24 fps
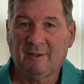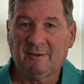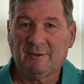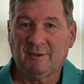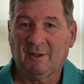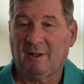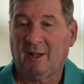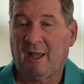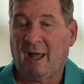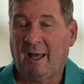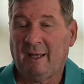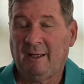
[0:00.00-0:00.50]

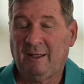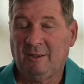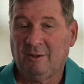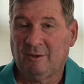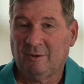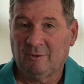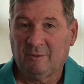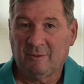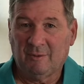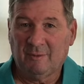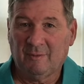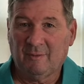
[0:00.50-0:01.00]
to lie to
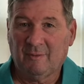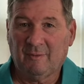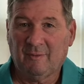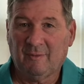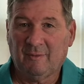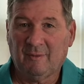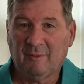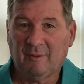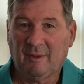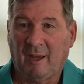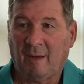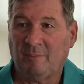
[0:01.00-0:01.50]
you.
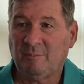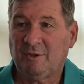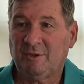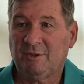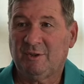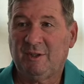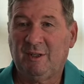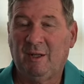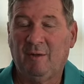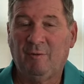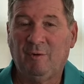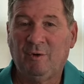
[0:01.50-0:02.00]
I'm
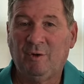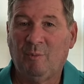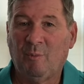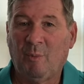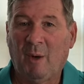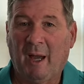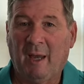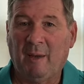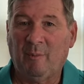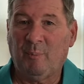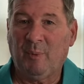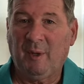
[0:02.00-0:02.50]
just giving you
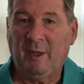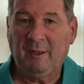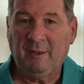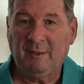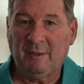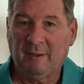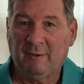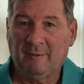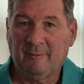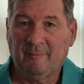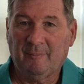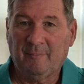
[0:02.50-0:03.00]
my
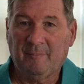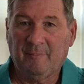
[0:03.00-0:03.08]
opinion.